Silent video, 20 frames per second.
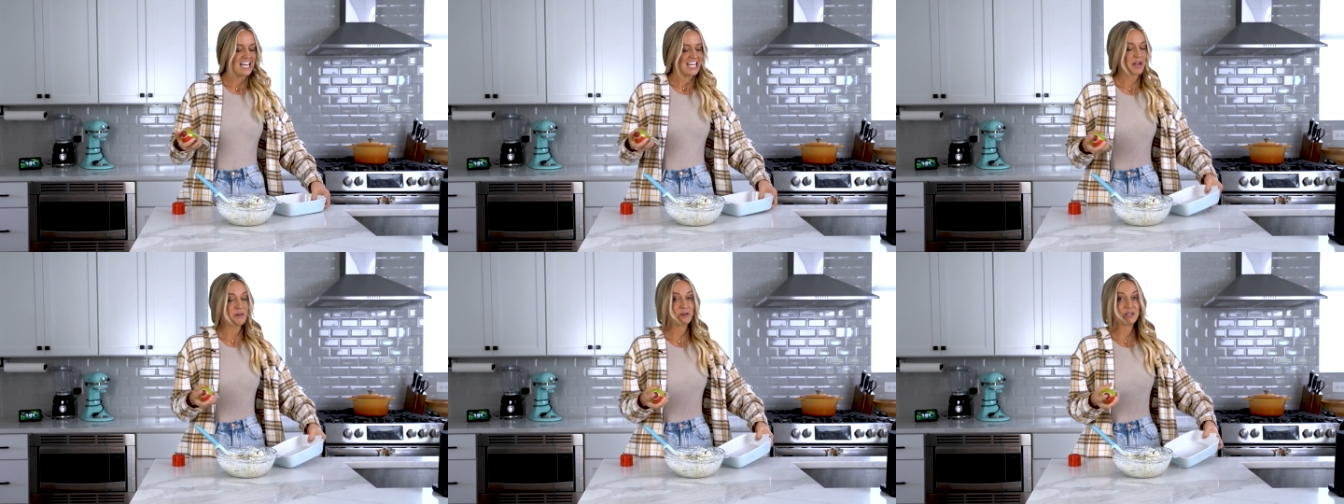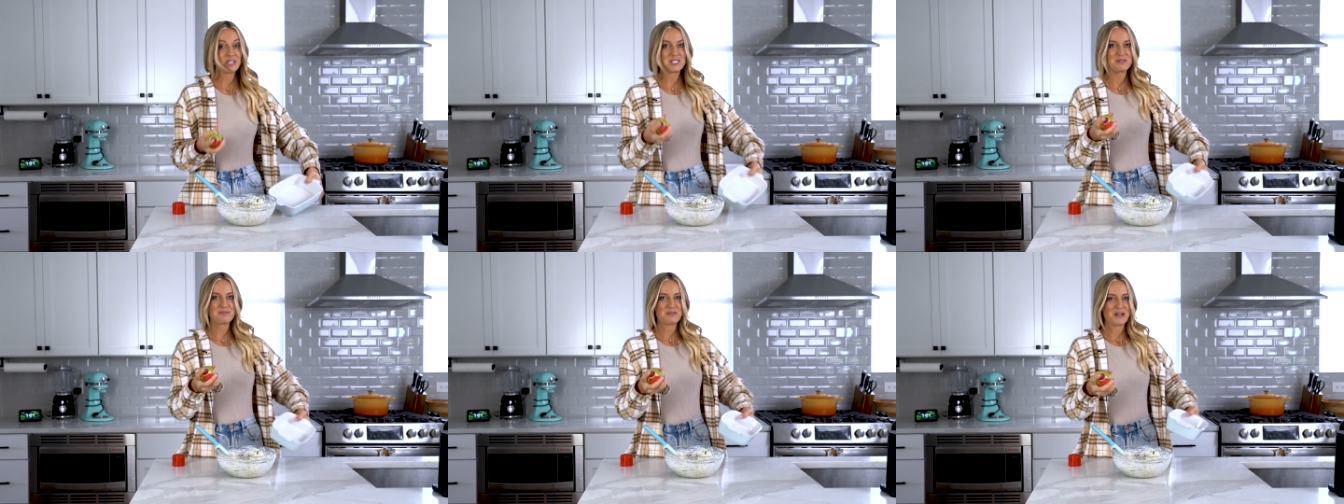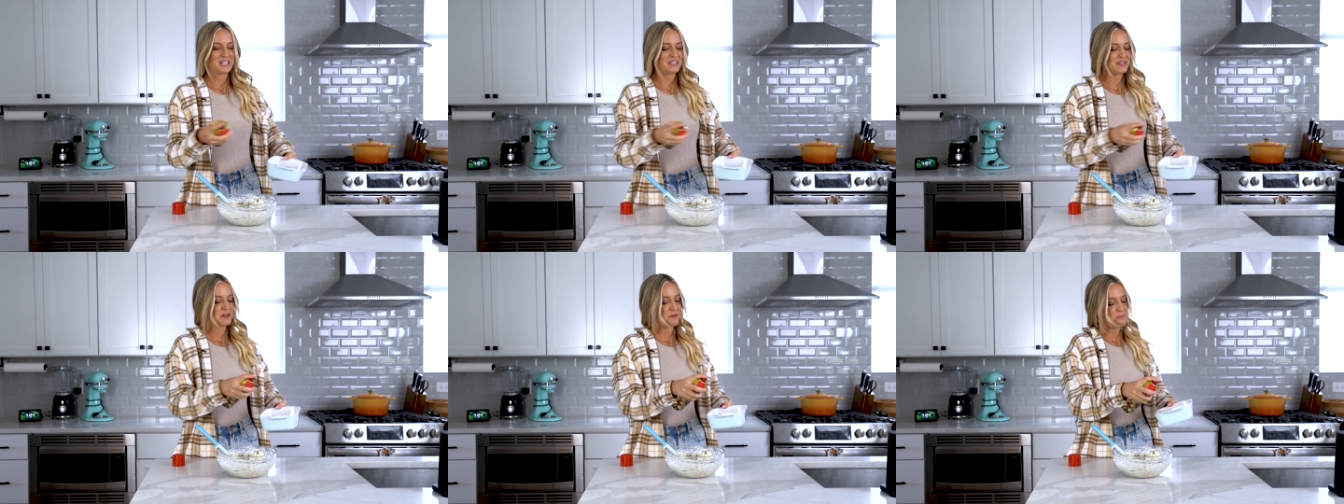Now we're gonna
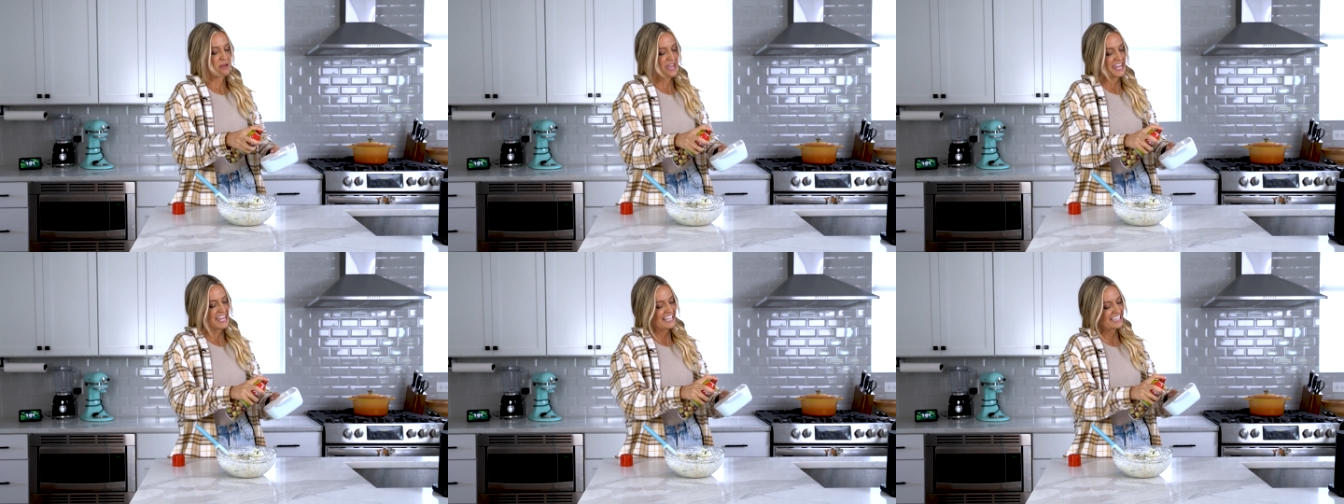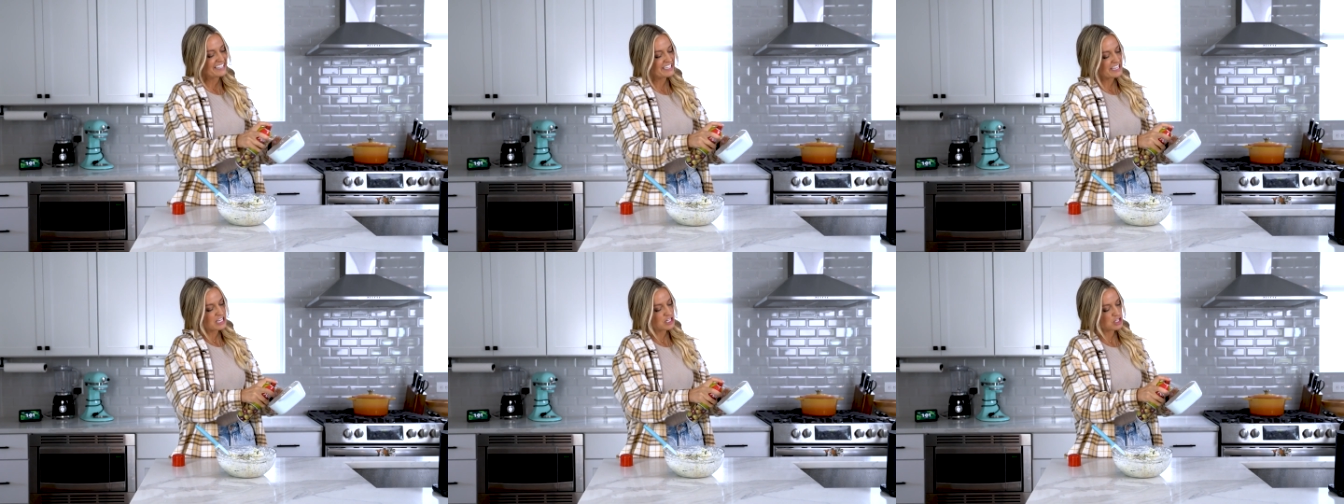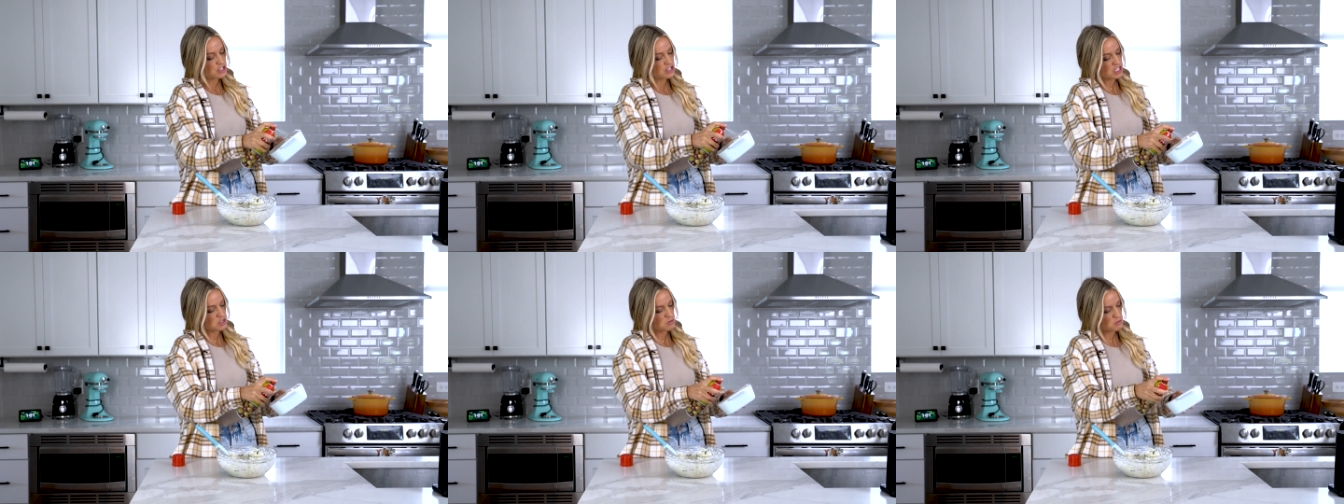spray a little baking
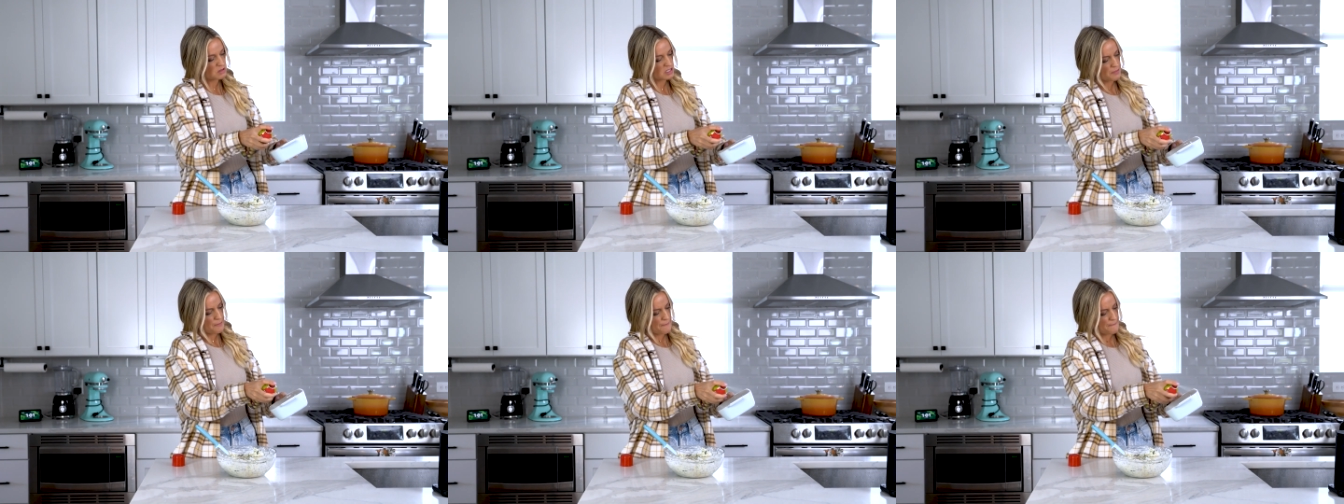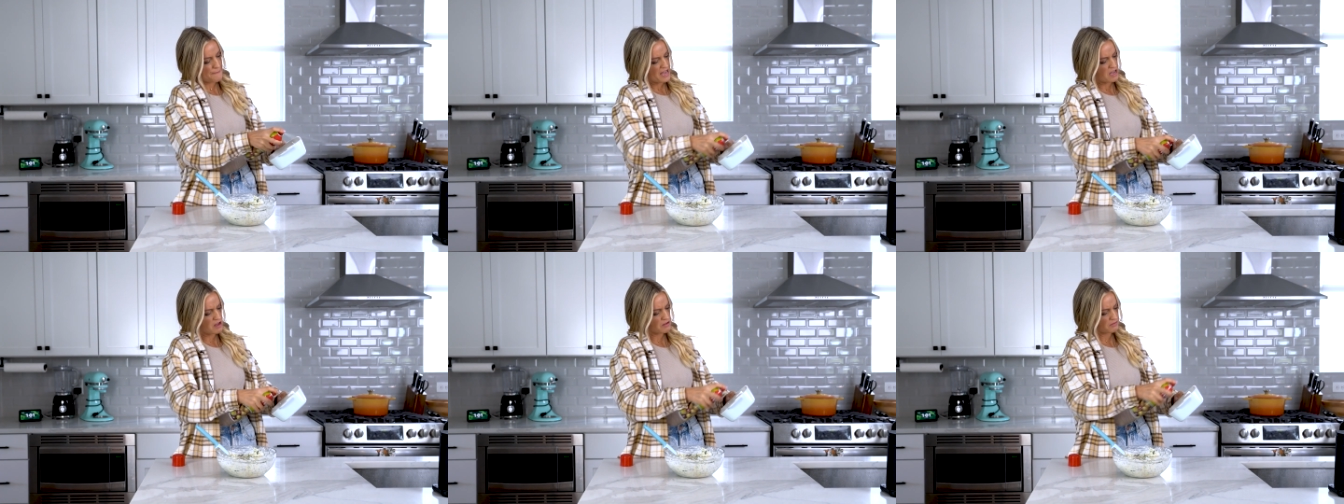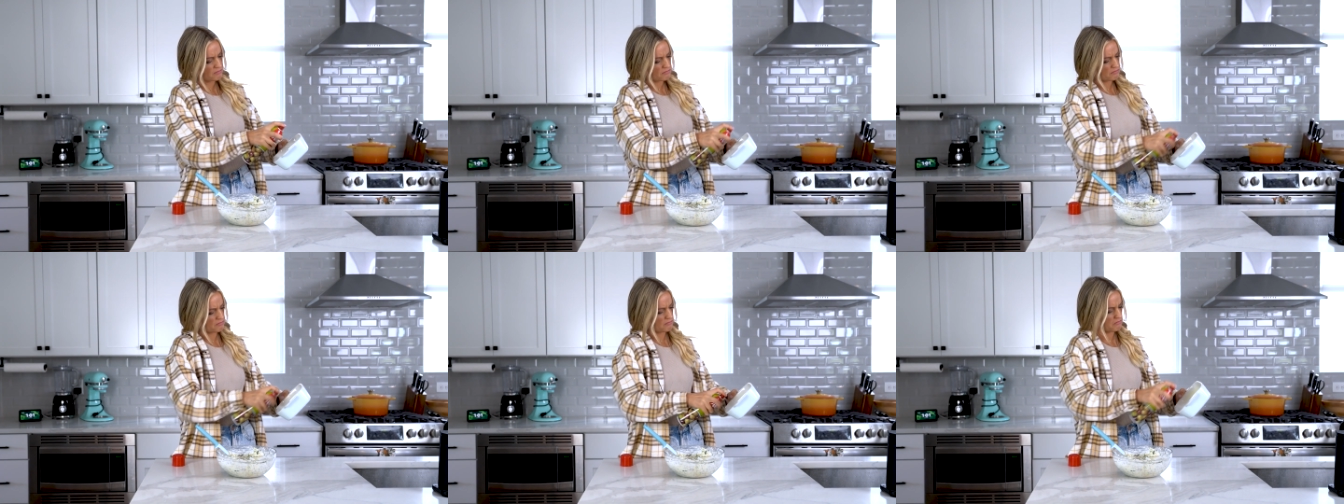dish. This one's
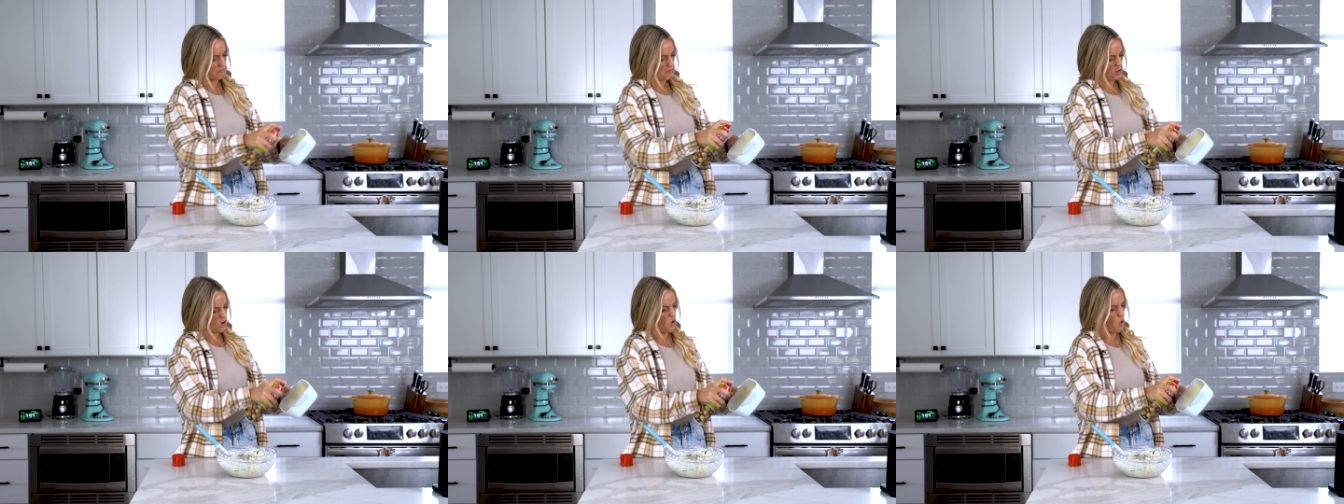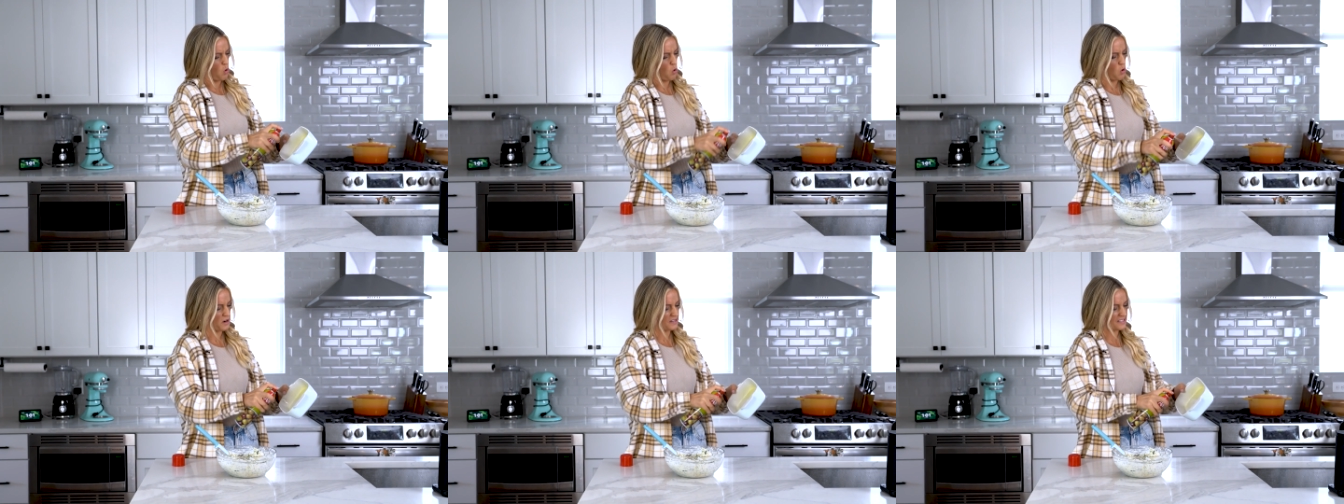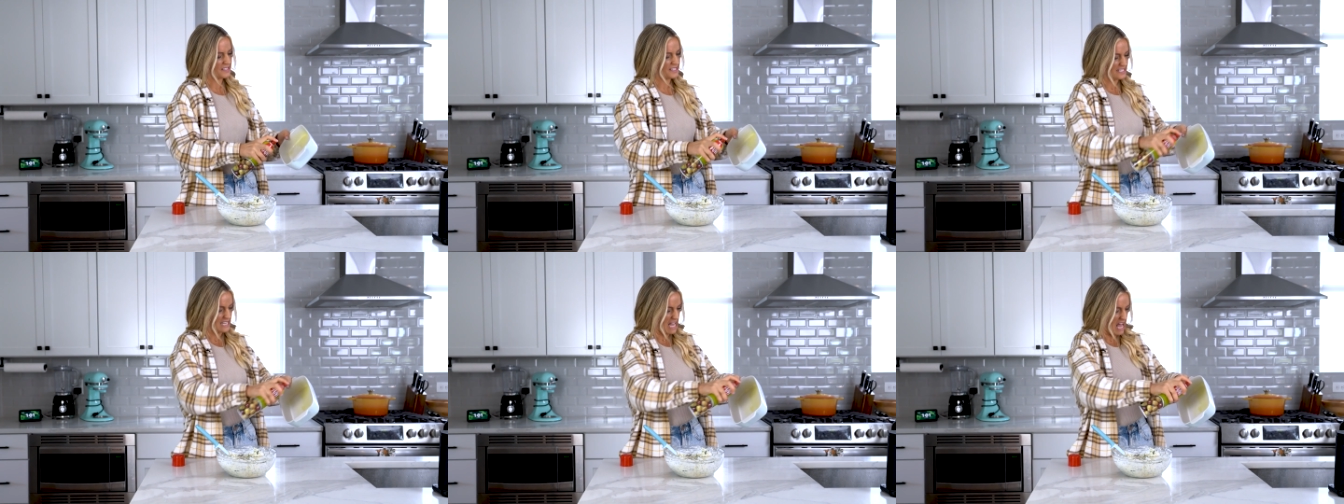about a
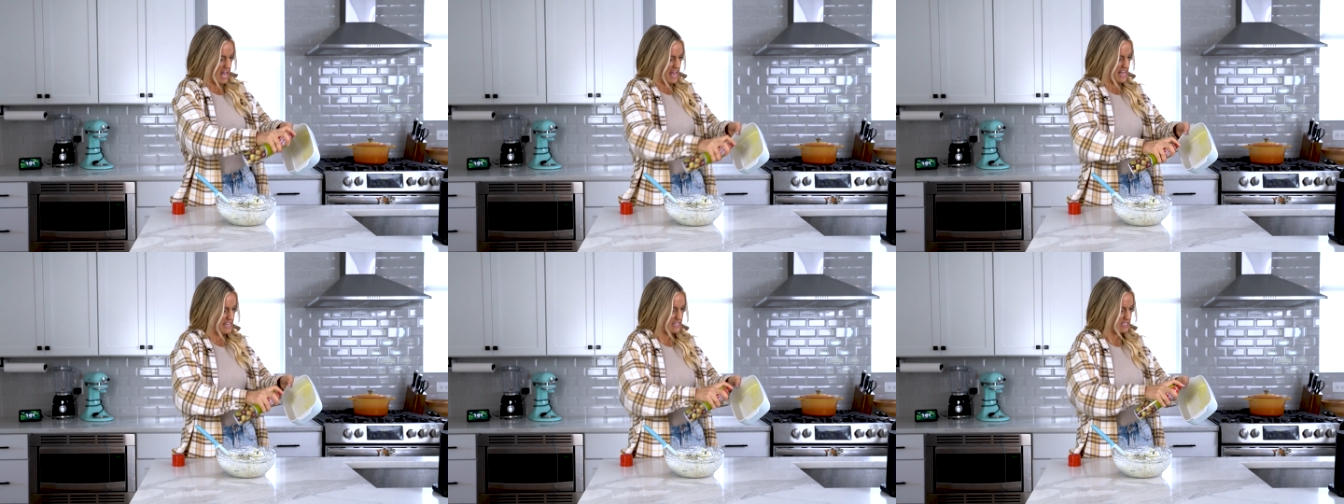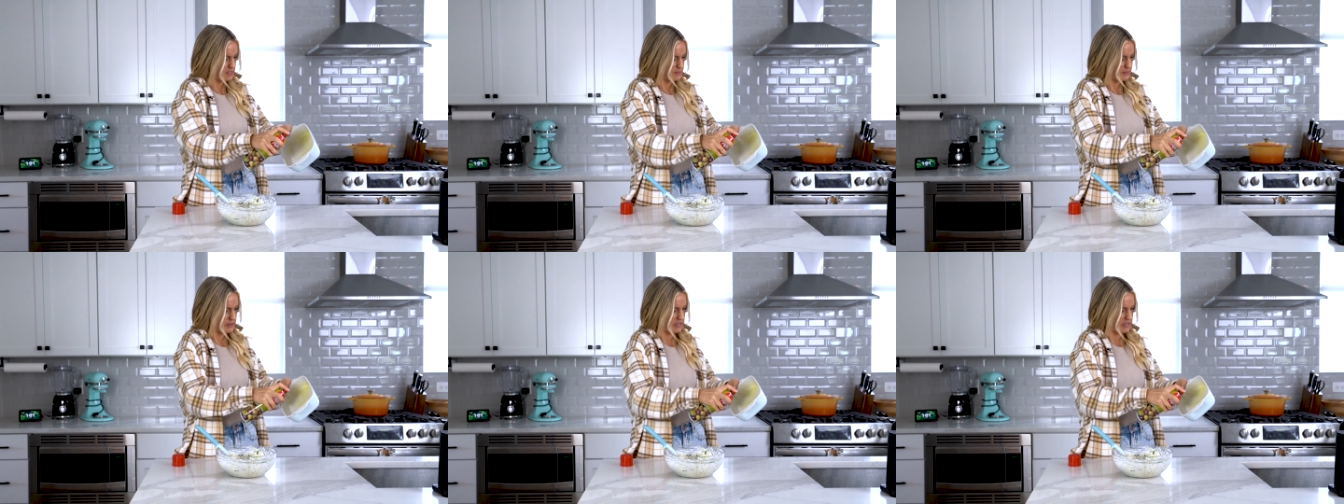quart size,